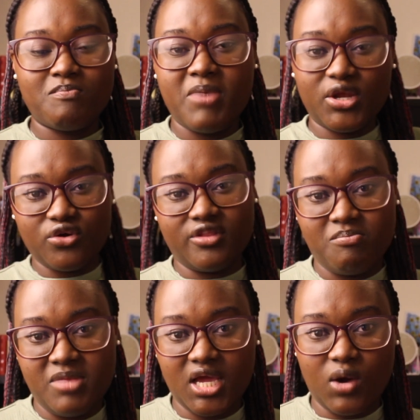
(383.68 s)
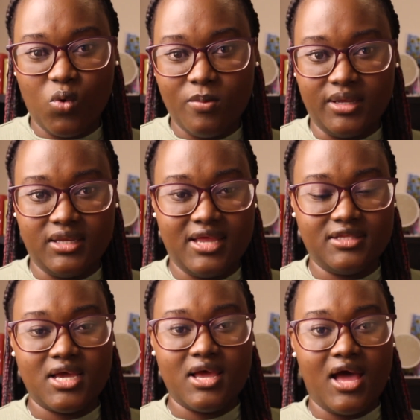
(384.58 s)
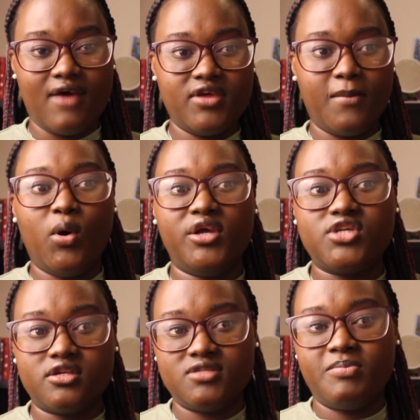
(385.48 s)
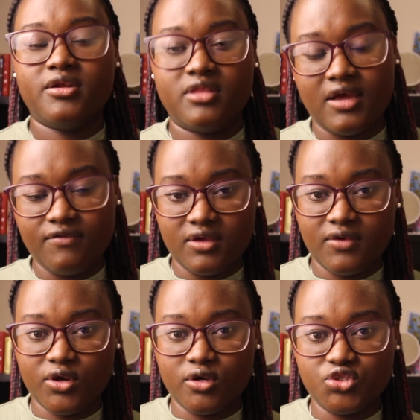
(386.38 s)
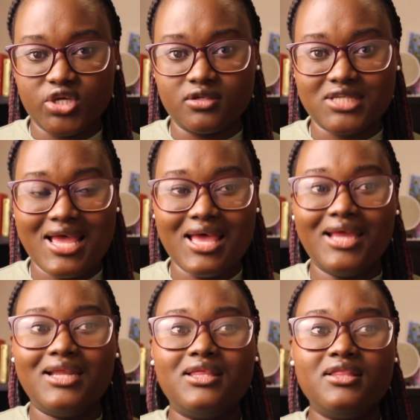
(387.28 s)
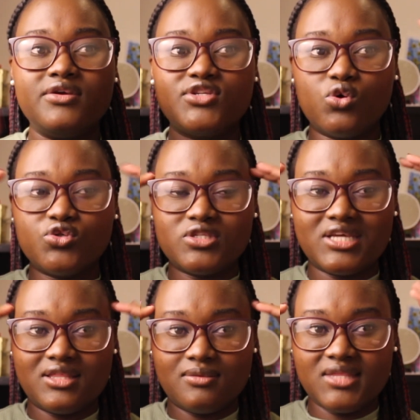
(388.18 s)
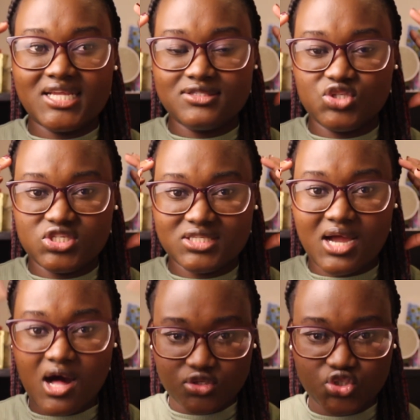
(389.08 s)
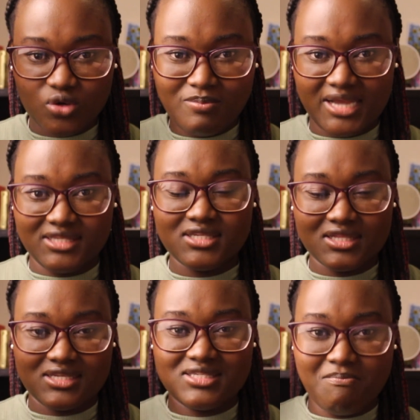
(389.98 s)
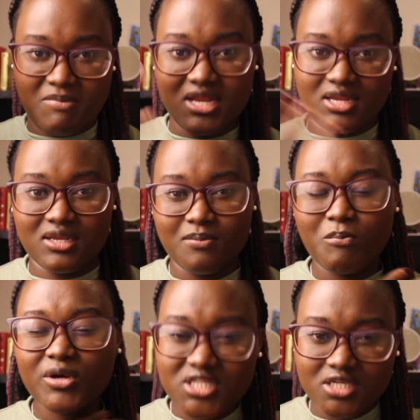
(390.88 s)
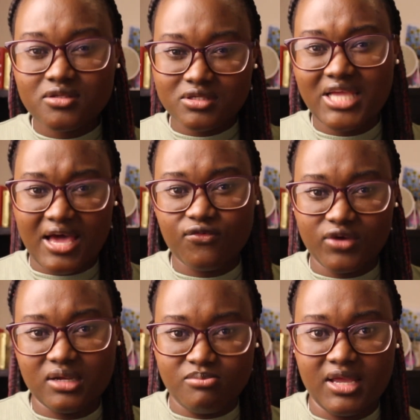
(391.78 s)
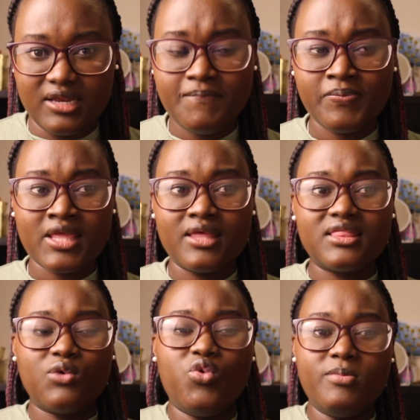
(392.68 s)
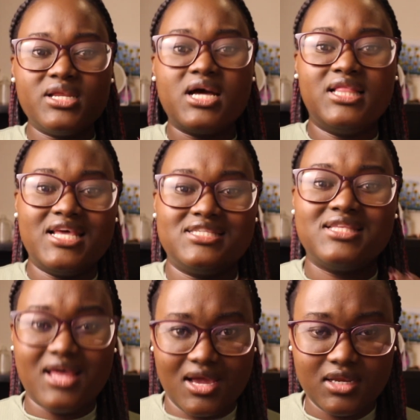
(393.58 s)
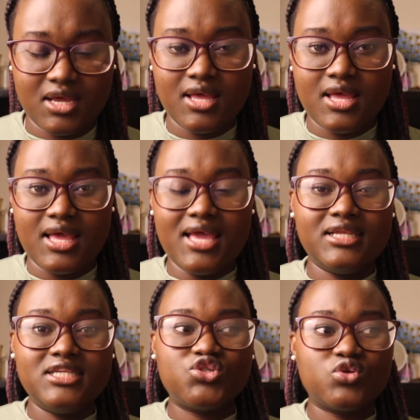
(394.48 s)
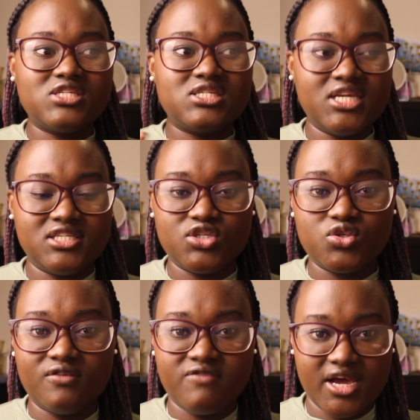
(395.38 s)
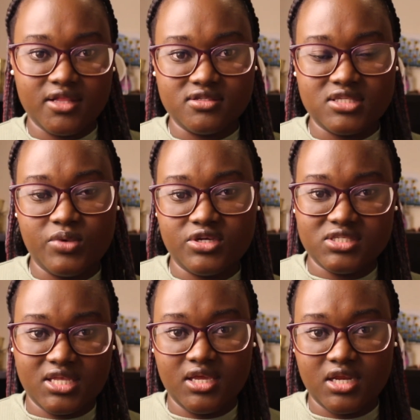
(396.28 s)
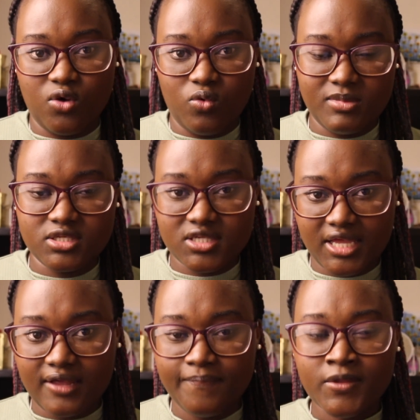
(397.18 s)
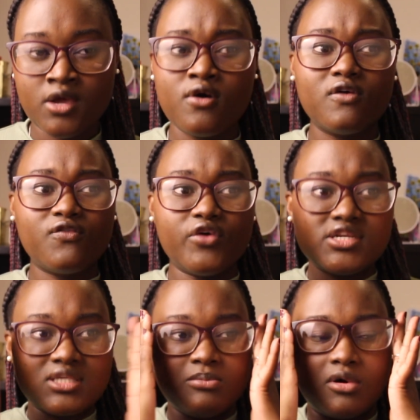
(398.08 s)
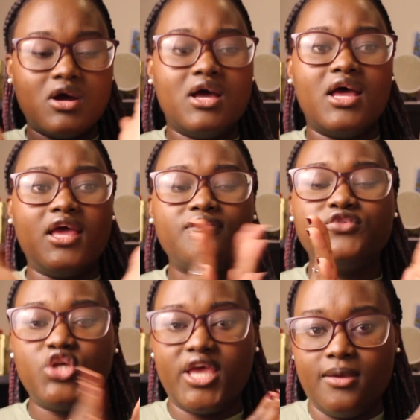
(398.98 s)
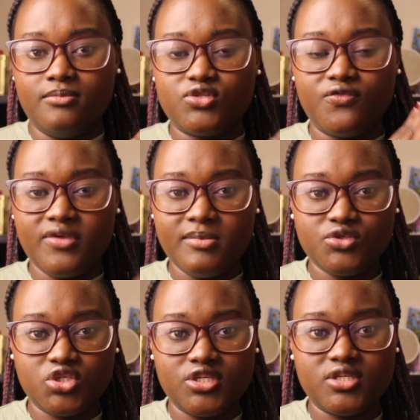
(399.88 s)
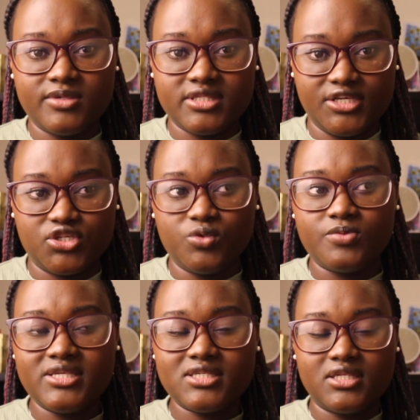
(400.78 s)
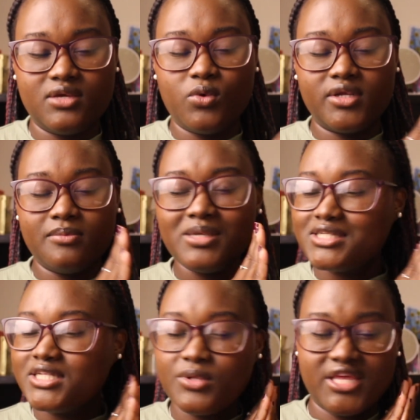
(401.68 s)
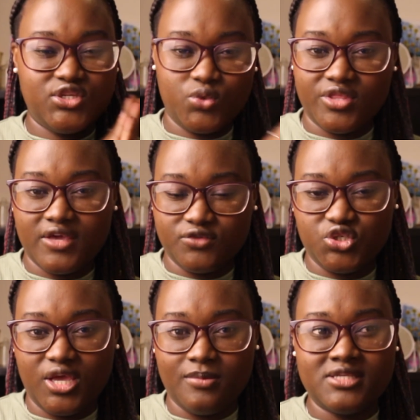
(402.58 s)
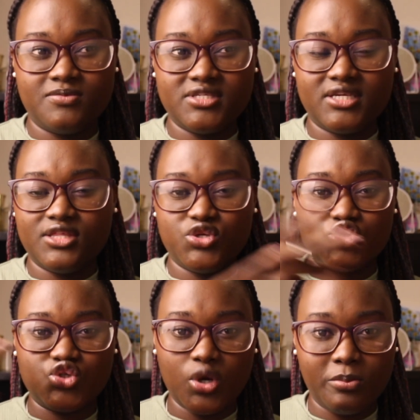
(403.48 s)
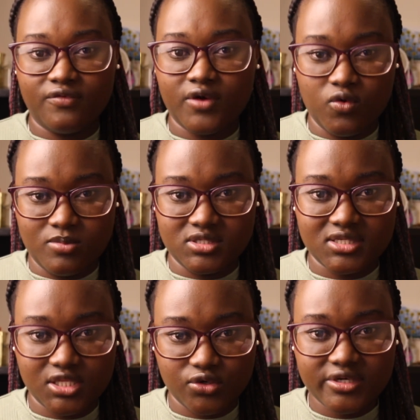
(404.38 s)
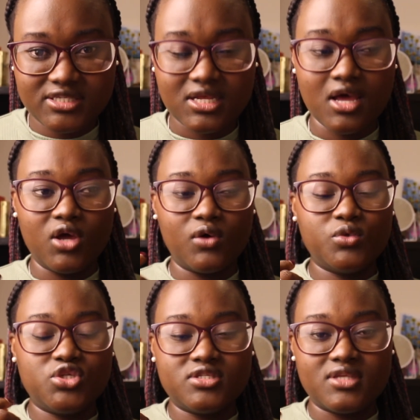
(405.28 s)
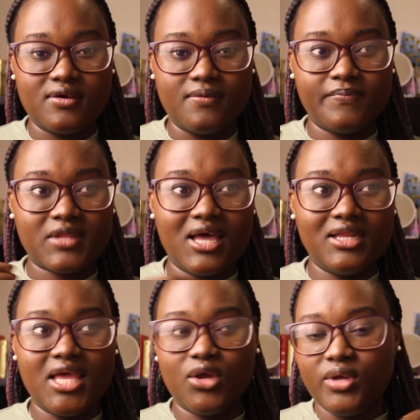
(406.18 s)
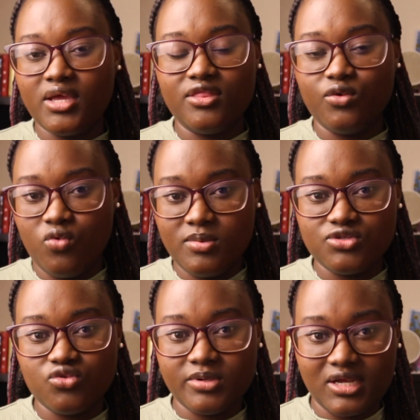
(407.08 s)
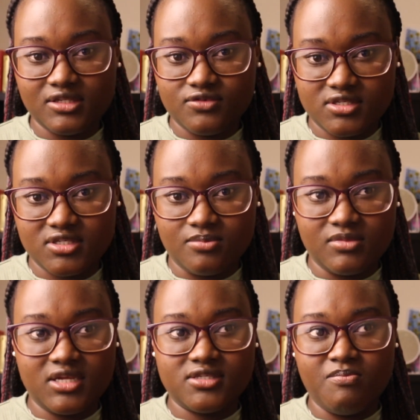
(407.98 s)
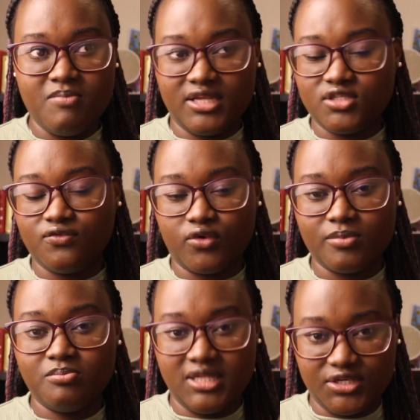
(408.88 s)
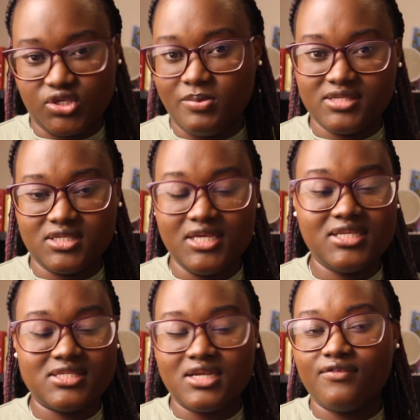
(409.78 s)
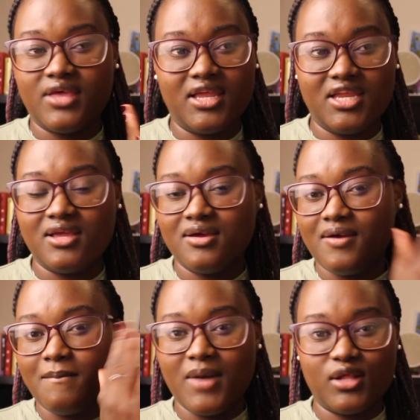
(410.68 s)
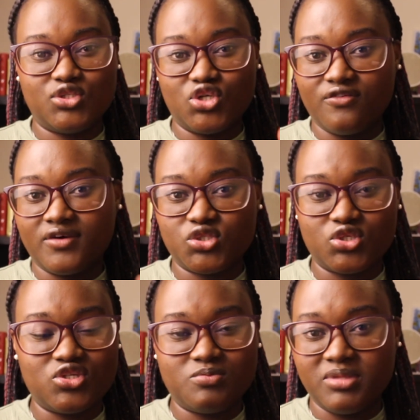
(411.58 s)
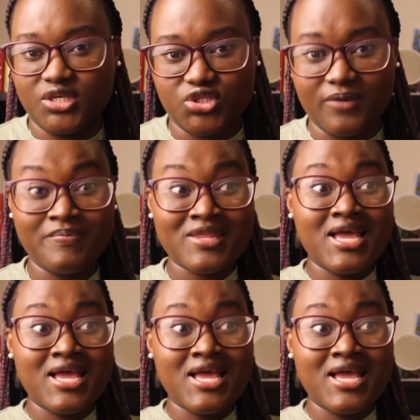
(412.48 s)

better than being a woman, and having a boy child is better than having a girl child. And I think there is also that just cultural mindset that is embedded in particularly African men, that women are less than, and it's translating to the violence that we are seeing in our women today. For example, FGM, so female genital mutilation, which basically what they do with FGM is basically they just chop off a woman's clitoris, which is an area in the woman's reproductive system that is meant for pleasure. Basically, it doesn't have any biological function, just pleasure.